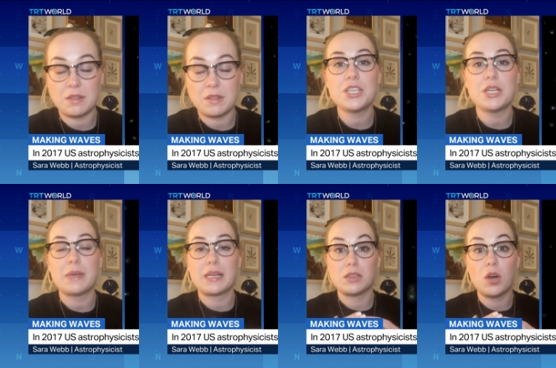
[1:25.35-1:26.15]
energy
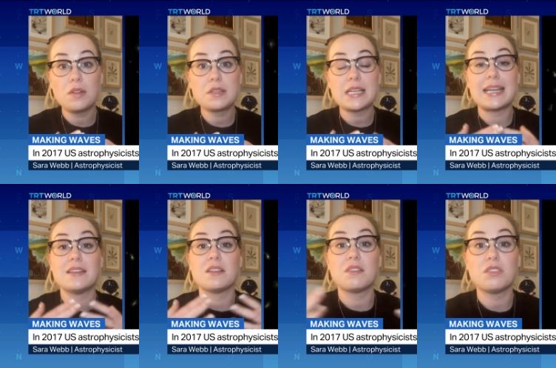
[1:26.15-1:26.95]
being lost
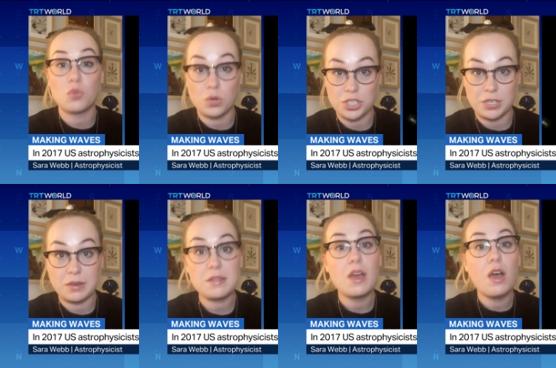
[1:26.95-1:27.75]
in
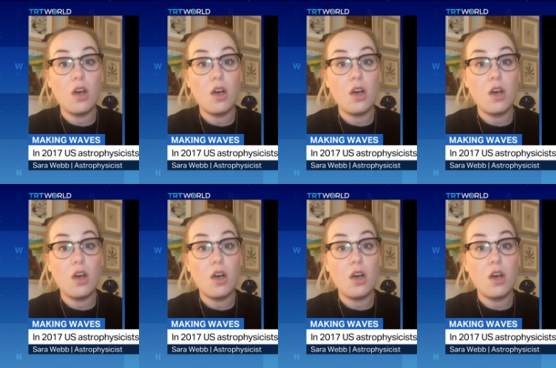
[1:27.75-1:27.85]
distortions